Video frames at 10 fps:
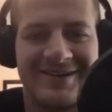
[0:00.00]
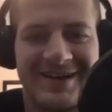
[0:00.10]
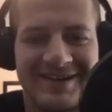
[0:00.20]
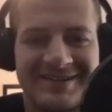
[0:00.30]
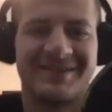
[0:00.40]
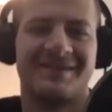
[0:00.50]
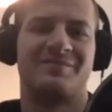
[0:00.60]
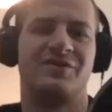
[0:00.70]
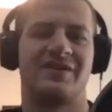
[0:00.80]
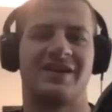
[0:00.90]
Anyways,
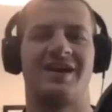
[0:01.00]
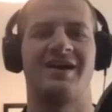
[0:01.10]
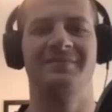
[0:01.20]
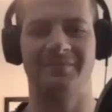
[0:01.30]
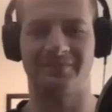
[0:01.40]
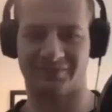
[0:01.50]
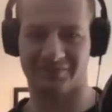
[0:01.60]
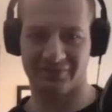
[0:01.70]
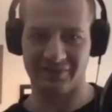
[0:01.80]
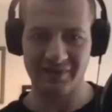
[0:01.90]
moving on.
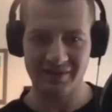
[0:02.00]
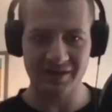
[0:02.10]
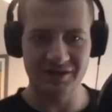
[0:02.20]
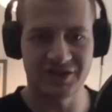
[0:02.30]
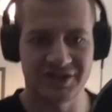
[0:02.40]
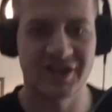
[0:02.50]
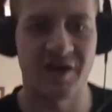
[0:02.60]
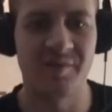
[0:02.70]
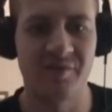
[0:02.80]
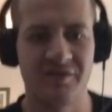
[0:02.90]
Just a
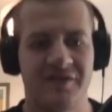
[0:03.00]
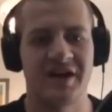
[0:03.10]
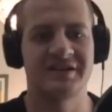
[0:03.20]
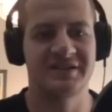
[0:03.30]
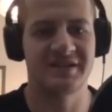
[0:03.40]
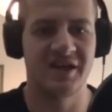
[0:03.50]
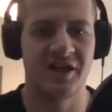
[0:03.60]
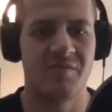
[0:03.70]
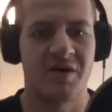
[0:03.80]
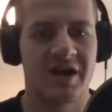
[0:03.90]
couple more fights.
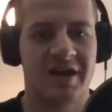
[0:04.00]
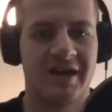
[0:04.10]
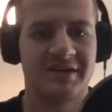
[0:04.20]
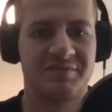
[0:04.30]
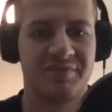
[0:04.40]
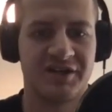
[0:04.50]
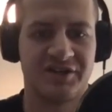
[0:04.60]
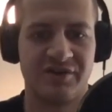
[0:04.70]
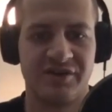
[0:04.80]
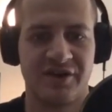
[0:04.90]
Danilo Marquez
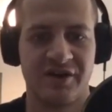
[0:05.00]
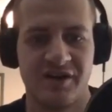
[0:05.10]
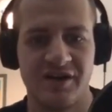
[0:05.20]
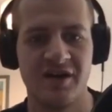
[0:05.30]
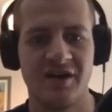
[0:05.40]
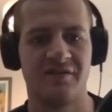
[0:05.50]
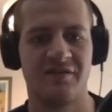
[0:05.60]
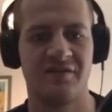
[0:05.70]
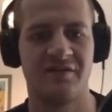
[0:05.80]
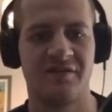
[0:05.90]
plus 330
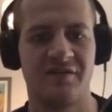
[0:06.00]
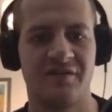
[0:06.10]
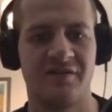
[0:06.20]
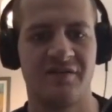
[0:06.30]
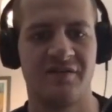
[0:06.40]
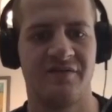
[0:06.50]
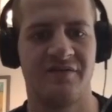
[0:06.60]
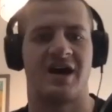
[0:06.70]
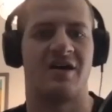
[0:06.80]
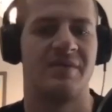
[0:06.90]
versus
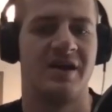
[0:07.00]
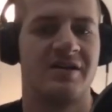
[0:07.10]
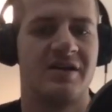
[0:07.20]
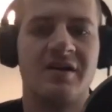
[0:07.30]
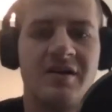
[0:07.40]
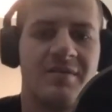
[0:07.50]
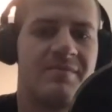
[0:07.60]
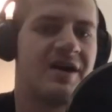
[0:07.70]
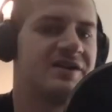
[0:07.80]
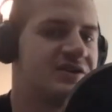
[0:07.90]
Jailton Almeida
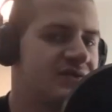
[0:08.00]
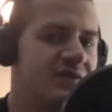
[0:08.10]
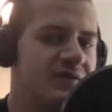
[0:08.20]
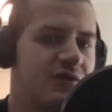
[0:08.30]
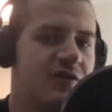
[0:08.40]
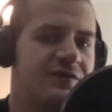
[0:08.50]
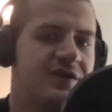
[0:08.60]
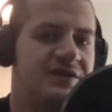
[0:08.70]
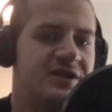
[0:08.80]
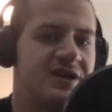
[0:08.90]
minus
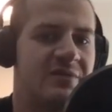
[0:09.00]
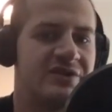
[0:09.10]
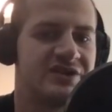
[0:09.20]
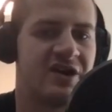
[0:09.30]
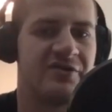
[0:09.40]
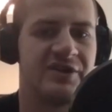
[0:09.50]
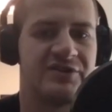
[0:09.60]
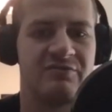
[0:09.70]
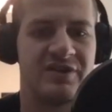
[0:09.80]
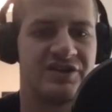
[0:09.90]
450. I'm going to start with
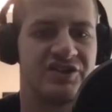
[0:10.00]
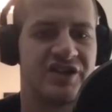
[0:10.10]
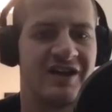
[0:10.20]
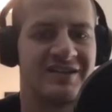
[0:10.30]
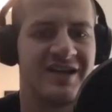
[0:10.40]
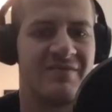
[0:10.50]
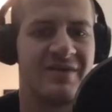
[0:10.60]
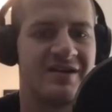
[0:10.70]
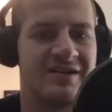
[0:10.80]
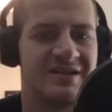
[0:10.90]
this one because Jailton
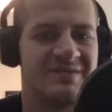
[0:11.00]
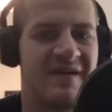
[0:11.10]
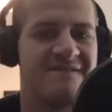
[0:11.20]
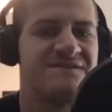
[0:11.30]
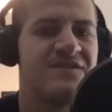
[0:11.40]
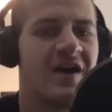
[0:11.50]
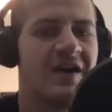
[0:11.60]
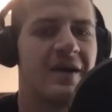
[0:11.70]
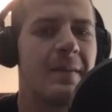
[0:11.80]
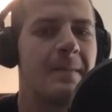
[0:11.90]
Almeida is my
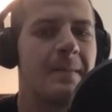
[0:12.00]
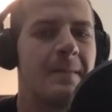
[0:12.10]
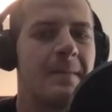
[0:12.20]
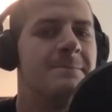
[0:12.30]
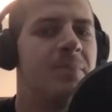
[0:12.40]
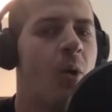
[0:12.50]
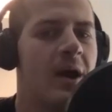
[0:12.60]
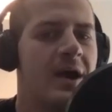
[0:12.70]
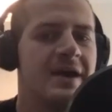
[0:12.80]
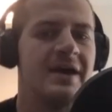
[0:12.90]
fucking boy.
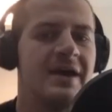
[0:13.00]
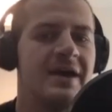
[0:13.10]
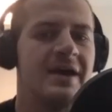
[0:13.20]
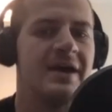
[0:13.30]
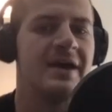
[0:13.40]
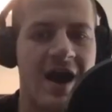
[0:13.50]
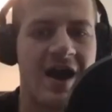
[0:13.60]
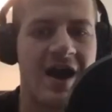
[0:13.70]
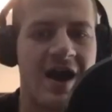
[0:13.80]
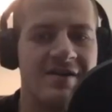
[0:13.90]
I was so high
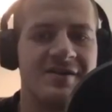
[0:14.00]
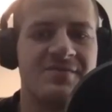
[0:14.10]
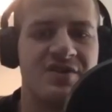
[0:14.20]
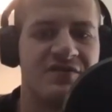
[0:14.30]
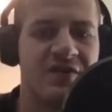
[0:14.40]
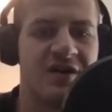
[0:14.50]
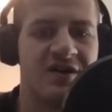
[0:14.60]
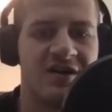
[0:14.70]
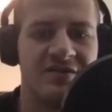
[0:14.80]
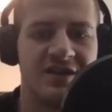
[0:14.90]
on him when he fought on
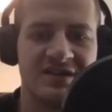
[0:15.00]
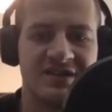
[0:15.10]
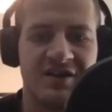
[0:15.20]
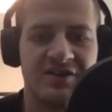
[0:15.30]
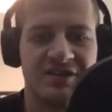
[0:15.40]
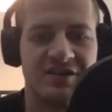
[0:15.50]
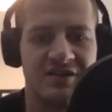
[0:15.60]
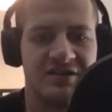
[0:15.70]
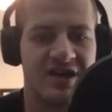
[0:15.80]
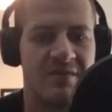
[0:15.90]
the Contender Series.
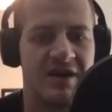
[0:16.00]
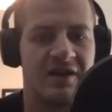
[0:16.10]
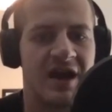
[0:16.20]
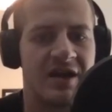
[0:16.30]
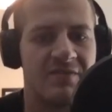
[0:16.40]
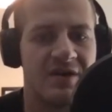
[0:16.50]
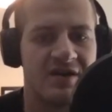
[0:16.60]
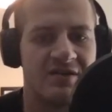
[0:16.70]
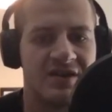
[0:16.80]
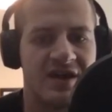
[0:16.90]
I made a lot of money with
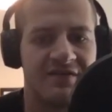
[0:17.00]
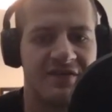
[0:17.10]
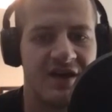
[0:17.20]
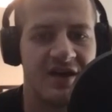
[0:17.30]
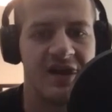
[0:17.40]
that fight.